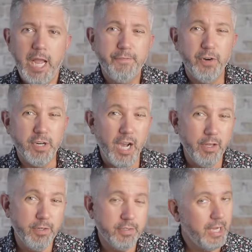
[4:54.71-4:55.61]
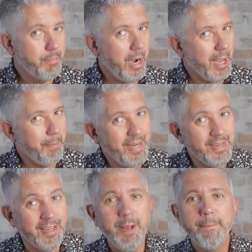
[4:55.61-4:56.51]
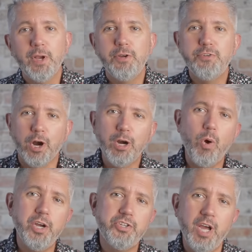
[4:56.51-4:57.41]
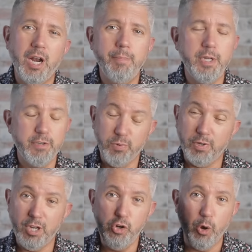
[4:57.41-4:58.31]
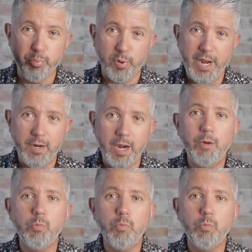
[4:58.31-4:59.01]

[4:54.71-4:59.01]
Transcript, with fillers: And for colors, in my opinion, dark wash denim is really a no-brainer